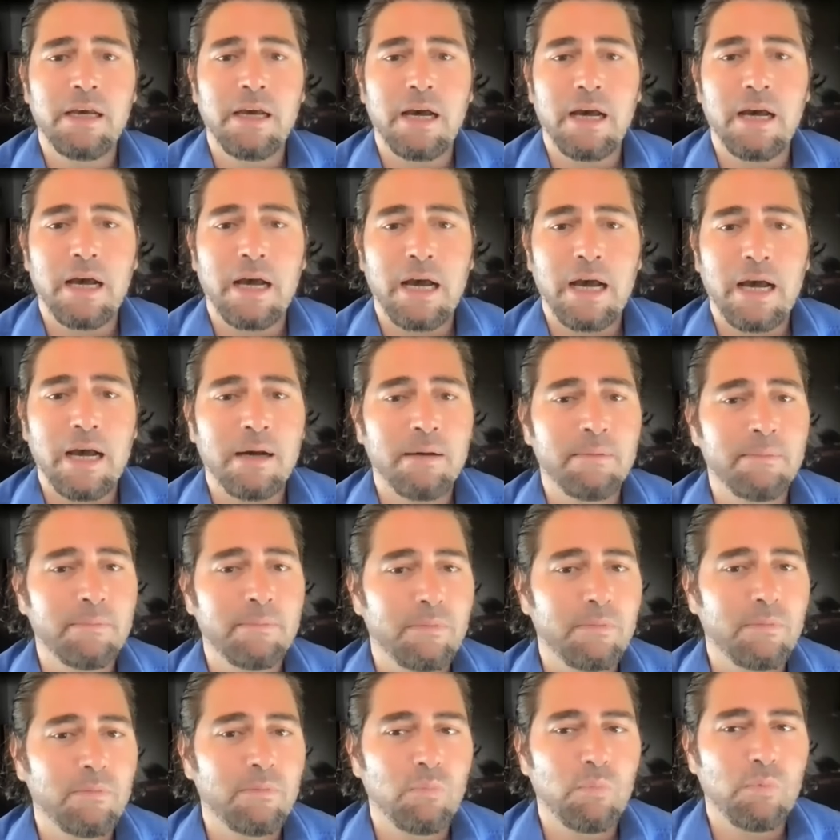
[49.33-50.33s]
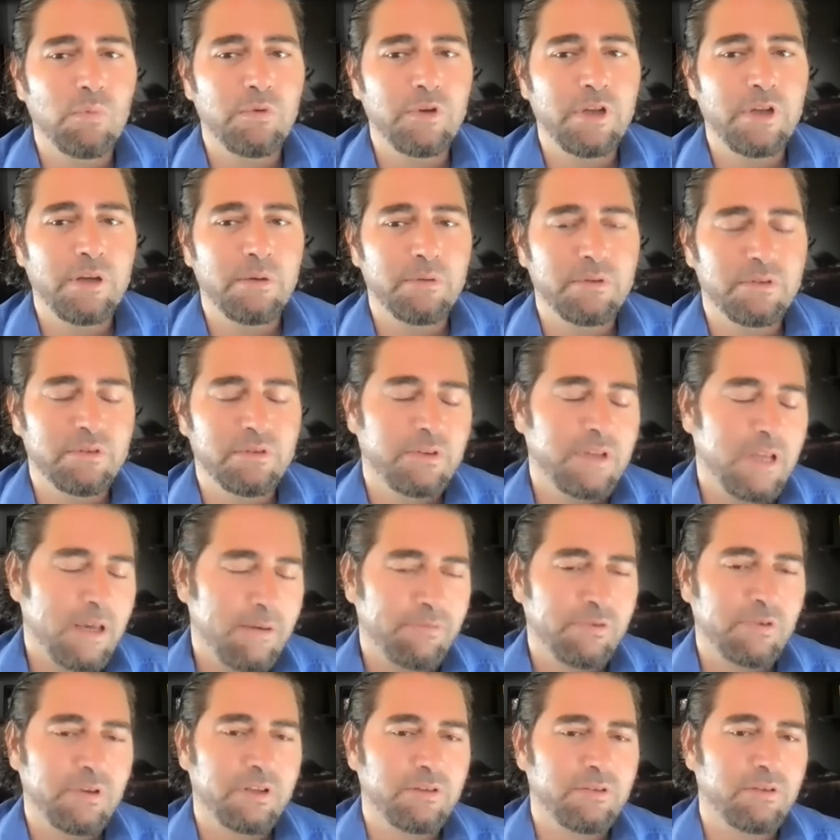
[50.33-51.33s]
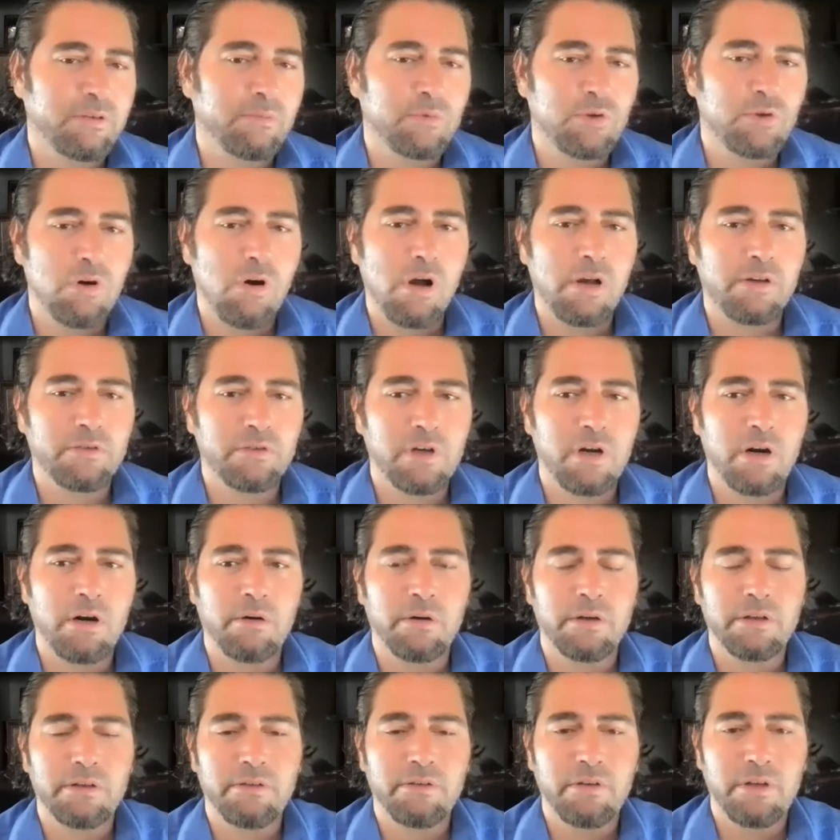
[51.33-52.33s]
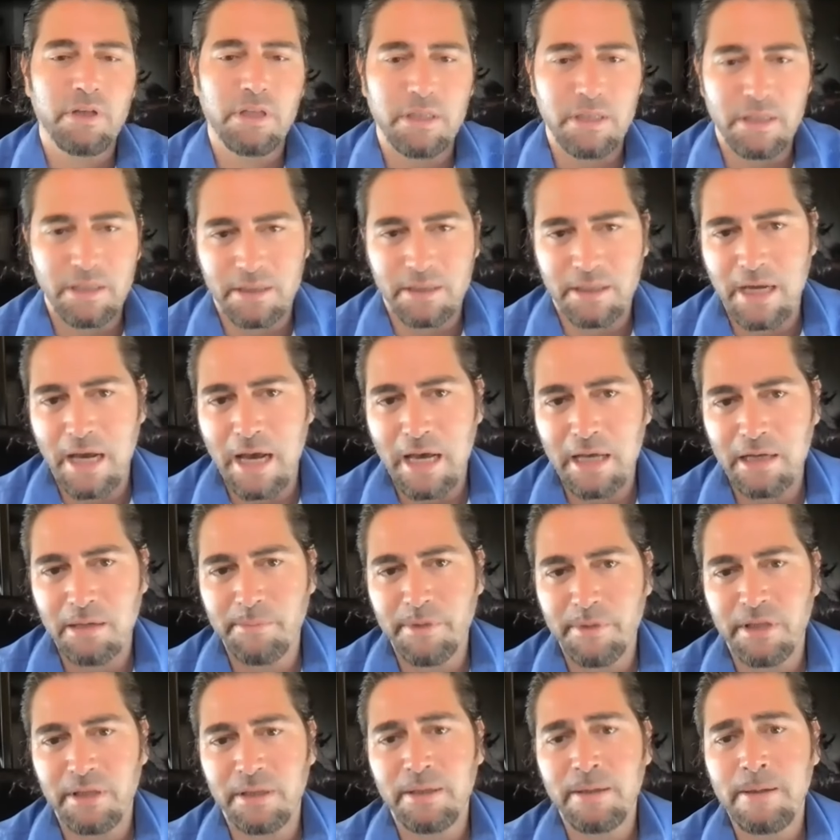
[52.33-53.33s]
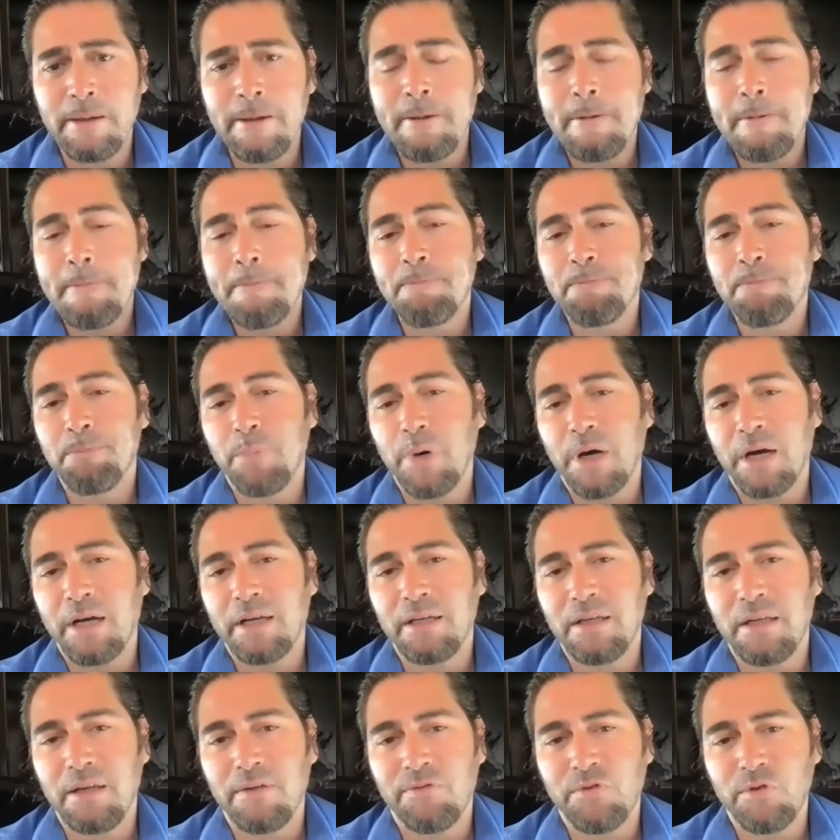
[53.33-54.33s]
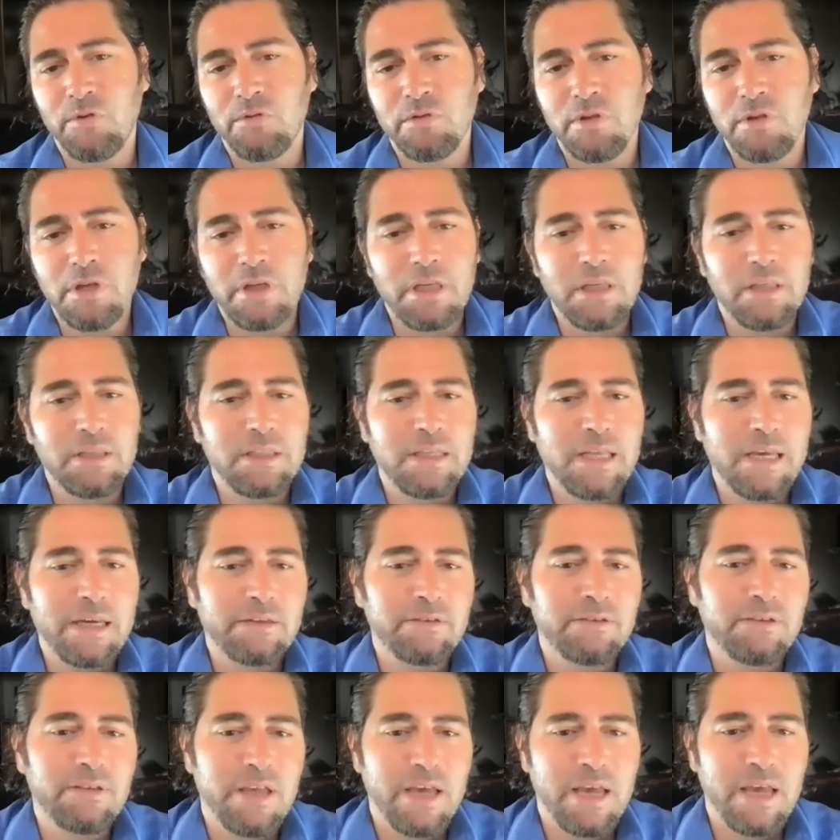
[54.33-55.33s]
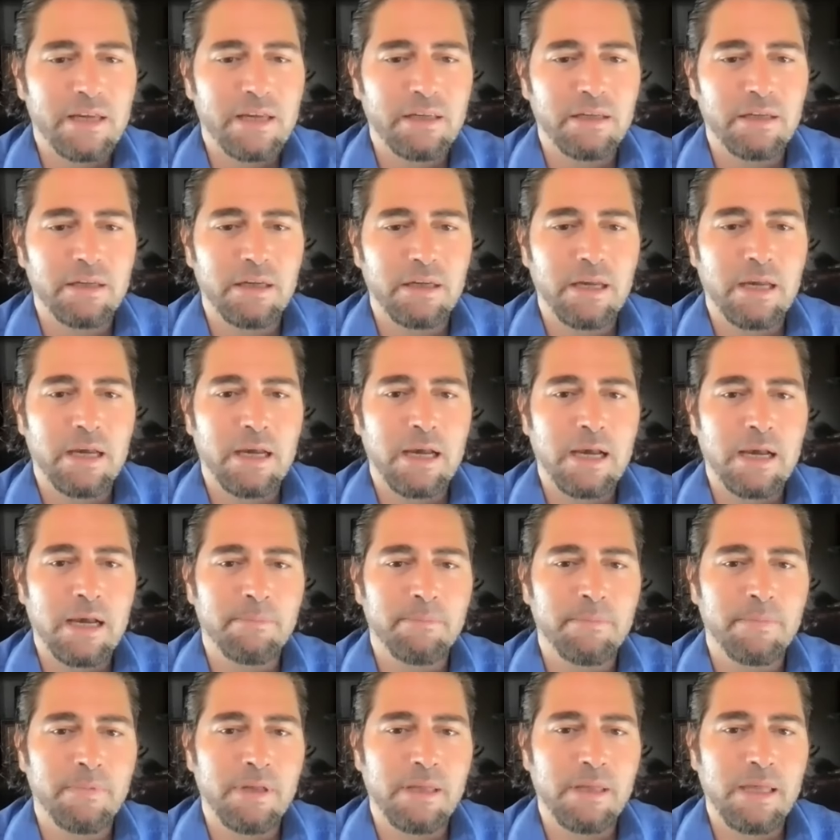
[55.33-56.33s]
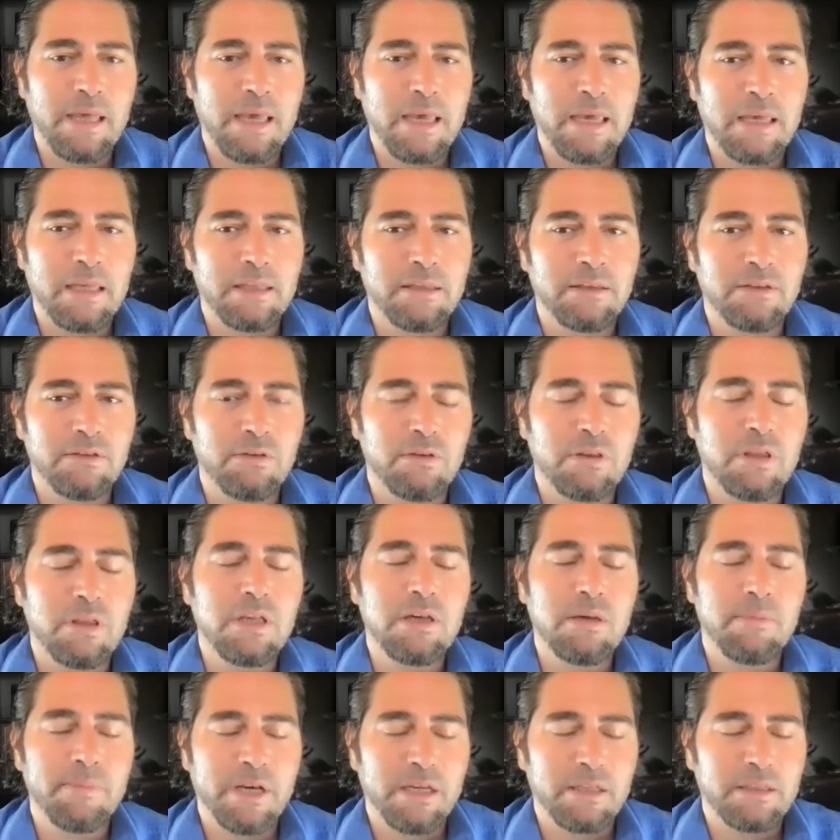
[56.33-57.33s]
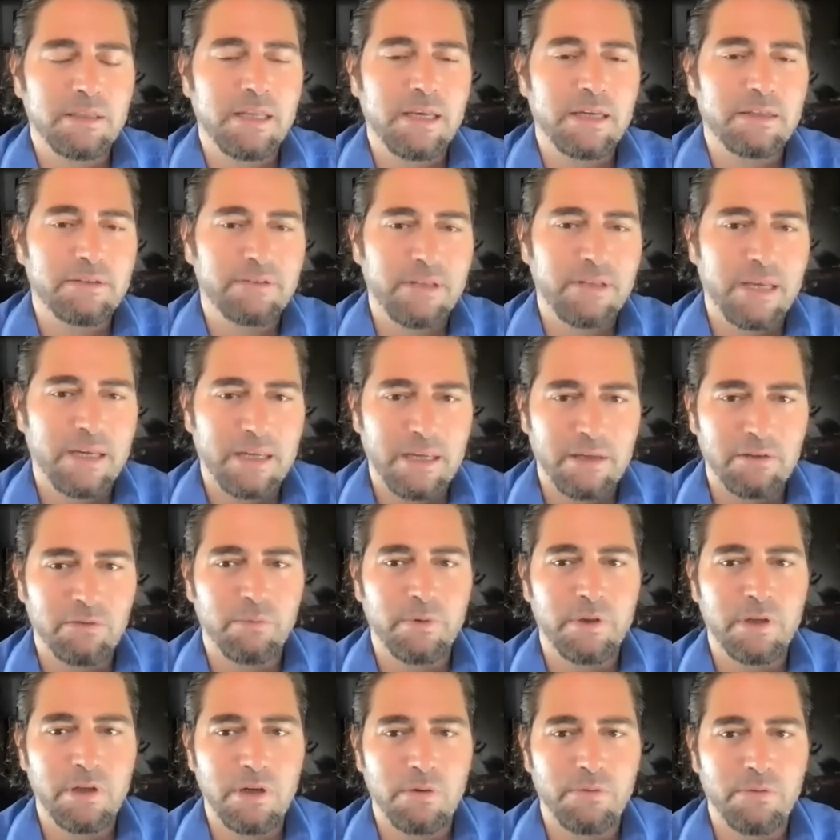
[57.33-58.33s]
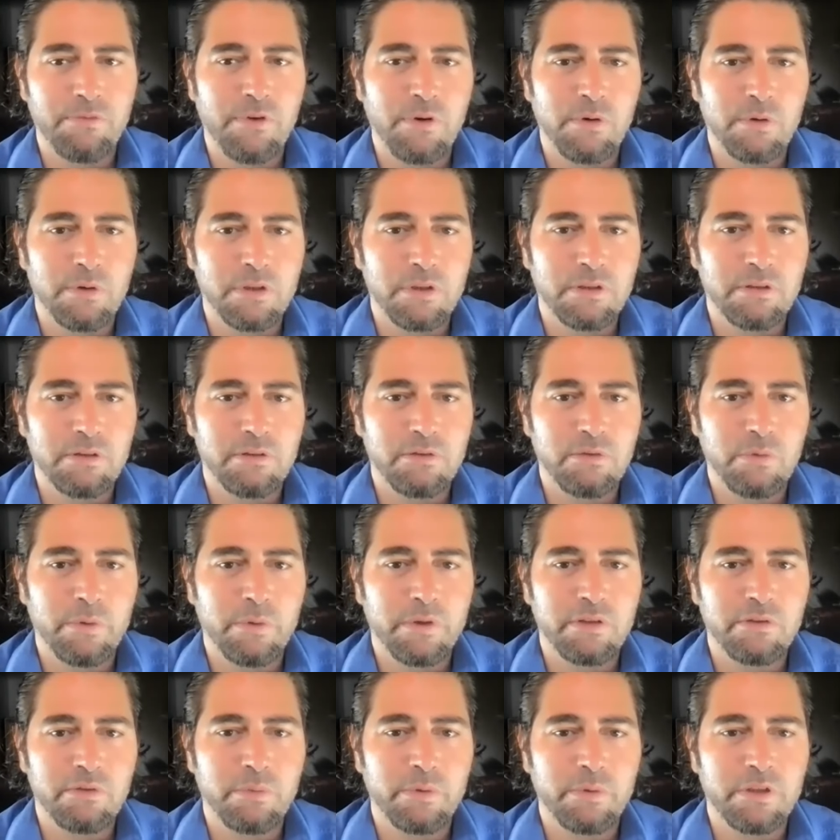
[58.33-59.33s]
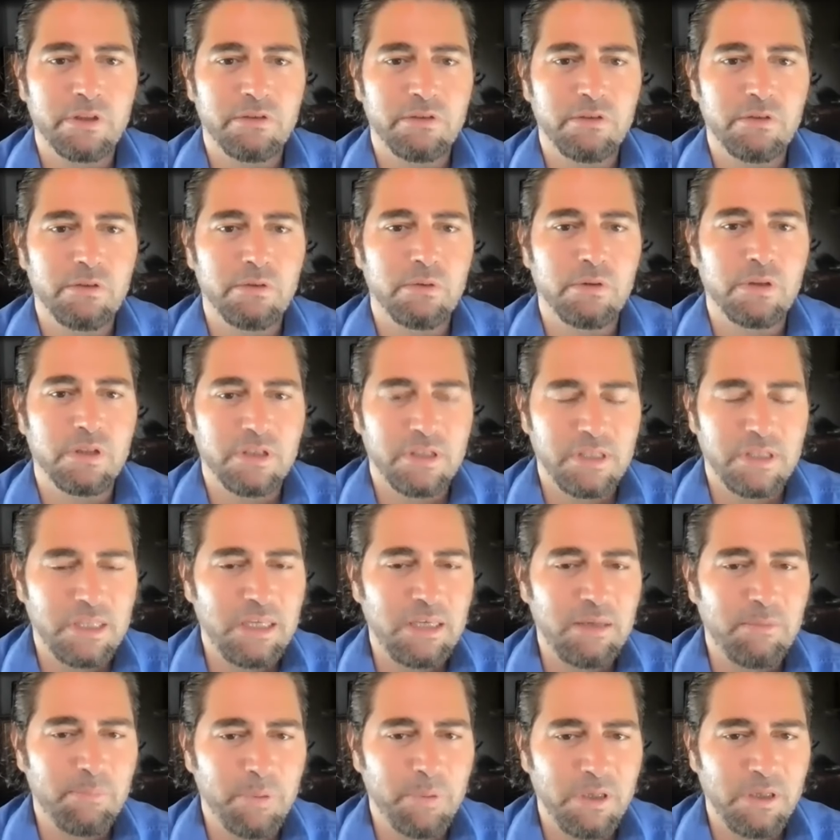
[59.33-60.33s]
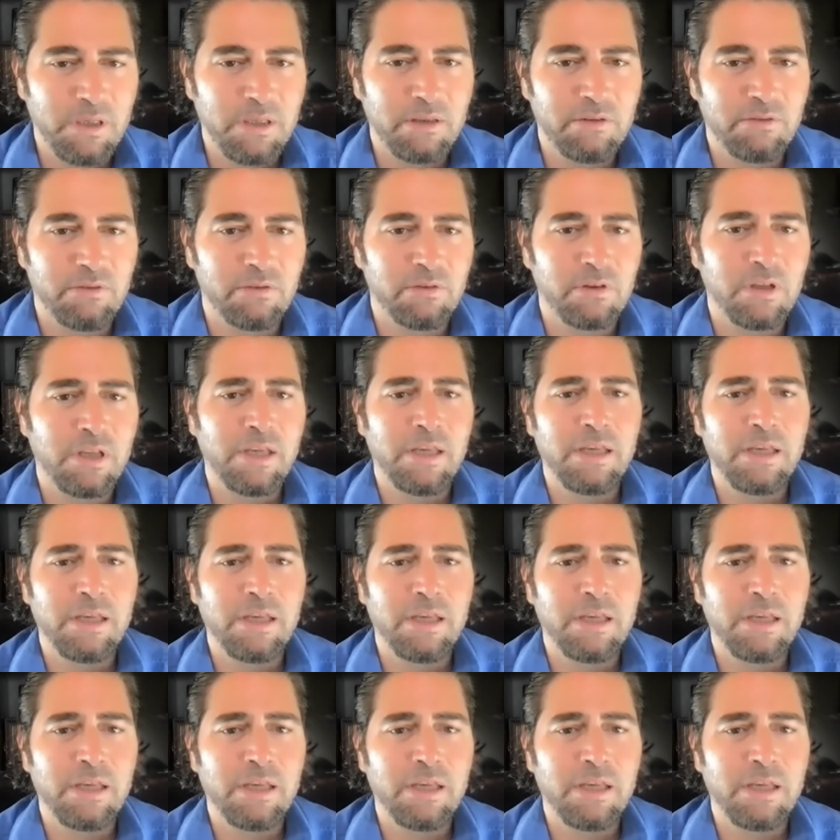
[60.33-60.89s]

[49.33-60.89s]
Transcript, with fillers: Um, there was definitely some cross currents in the economy. But if you look at Nextech um, and you think about Nextech as we go forward into 2022, the key piece